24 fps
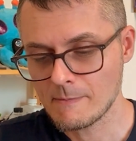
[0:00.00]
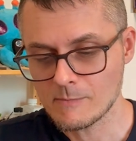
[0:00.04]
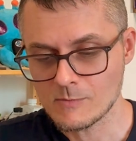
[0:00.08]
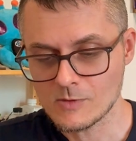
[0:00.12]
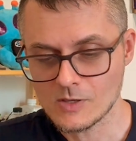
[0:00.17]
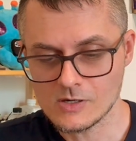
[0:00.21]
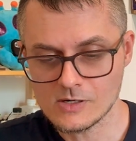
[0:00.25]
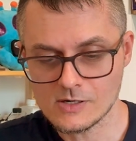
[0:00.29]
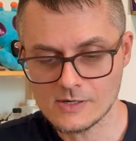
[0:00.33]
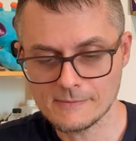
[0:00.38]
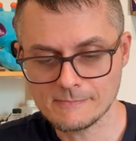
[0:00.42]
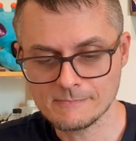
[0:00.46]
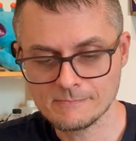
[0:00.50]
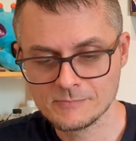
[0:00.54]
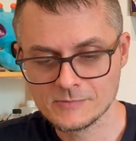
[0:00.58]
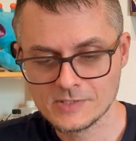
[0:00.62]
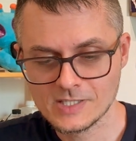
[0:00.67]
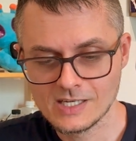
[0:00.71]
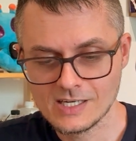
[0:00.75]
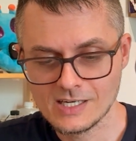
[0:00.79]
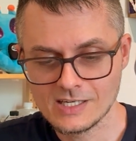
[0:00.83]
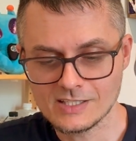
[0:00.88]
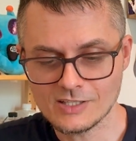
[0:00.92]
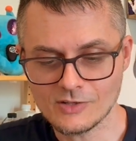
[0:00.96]
Now
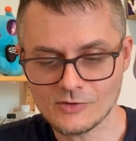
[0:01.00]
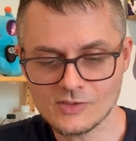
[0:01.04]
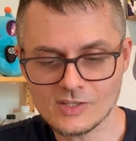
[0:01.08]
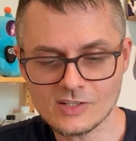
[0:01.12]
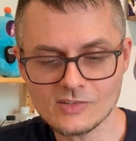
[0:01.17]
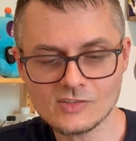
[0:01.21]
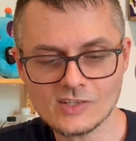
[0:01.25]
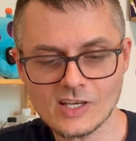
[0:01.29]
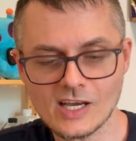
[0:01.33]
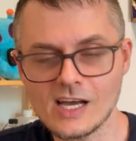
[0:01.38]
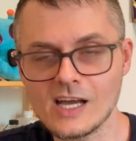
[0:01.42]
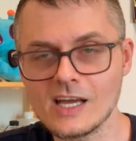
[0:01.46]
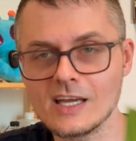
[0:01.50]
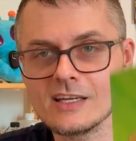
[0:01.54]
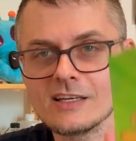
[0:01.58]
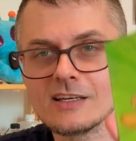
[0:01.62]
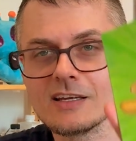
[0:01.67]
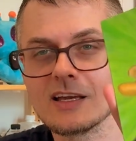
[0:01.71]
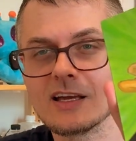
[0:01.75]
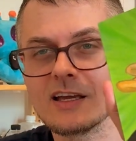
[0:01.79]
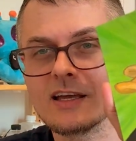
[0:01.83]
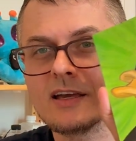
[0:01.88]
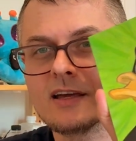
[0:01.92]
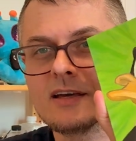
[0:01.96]
this guy,
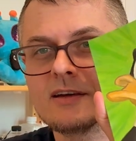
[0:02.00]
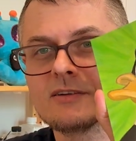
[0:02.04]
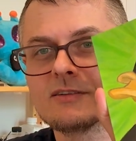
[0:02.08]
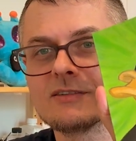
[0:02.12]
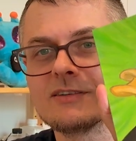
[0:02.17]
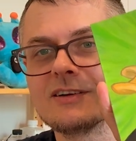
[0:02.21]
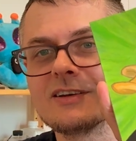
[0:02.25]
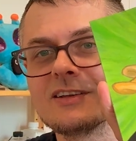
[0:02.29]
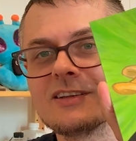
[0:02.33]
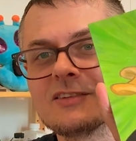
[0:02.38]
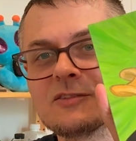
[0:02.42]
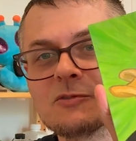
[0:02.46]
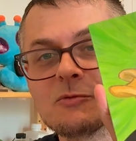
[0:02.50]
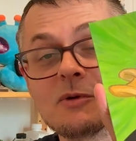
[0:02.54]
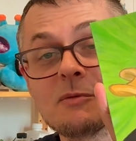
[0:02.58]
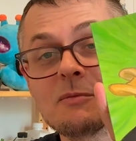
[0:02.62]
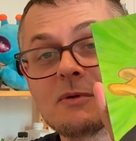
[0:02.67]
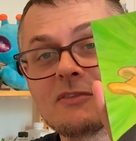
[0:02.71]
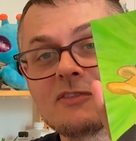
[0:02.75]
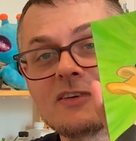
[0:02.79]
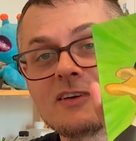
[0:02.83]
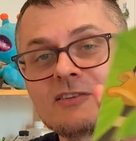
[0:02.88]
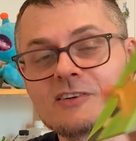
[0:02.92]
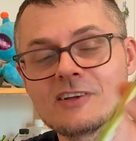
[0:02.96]
yeah, it's one of my
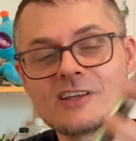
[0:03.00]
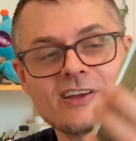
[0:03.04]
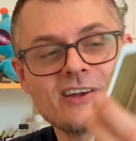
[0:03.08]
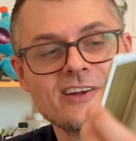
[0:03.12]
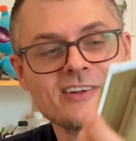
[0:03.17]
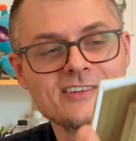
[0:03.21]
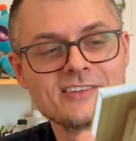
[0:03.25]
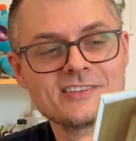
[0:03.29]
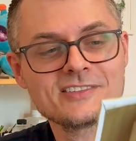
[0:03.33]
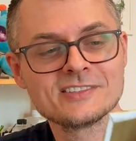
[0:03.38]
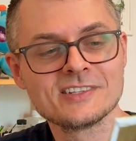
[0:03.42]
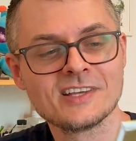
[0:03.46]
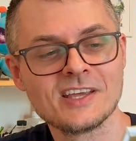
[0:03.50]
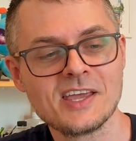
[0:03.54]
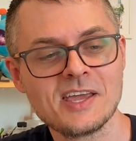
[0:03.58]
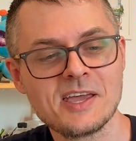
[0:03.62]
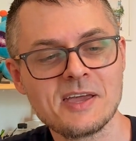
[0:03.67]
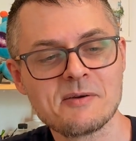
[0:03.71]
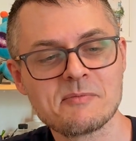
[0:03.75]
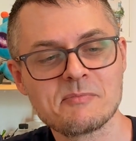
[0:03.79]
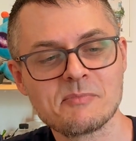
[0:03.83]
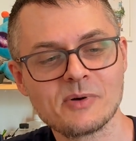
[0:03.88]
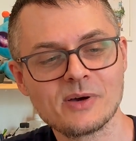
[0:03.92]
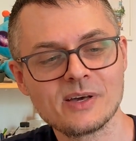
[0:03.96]
favorite characters,
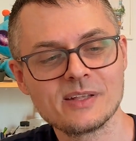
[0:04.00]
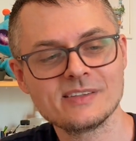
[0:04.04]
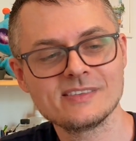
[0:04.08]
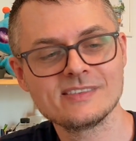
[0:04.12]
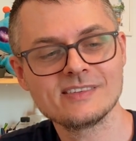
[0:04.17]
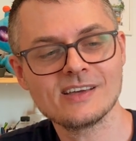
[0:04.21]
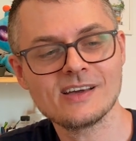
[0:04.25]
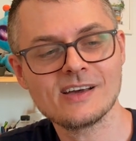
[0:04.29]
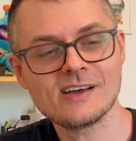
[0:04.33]
but